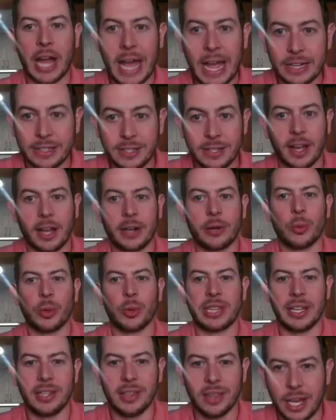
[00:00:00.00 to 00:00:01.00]
acting on and
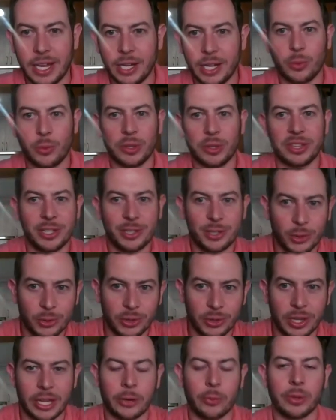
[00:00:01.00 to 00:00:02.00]
what they like, what they
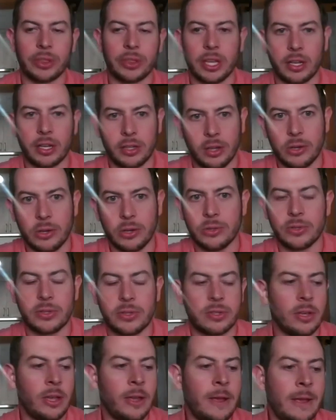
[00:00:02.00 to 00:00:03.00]
don't like, what they
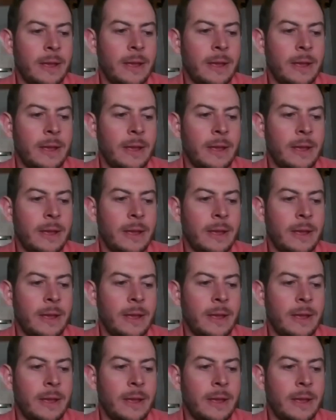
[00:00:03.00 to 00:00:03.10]
close.